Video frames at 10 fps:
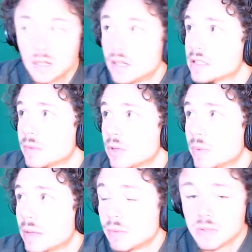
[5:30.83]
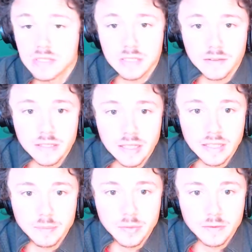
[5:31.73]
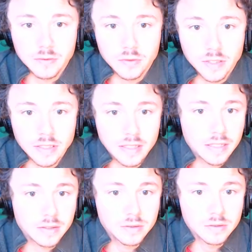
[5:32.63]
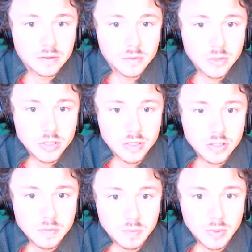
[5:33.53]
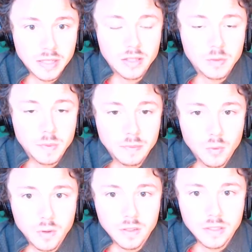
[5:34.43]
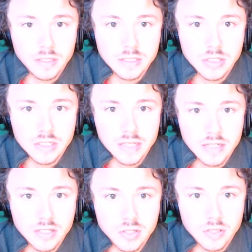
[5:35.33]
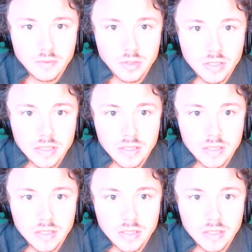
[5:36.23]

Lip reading: some other people and stuff like that. But for right now, we're just going to play a little bit more. This is just a test stream, really.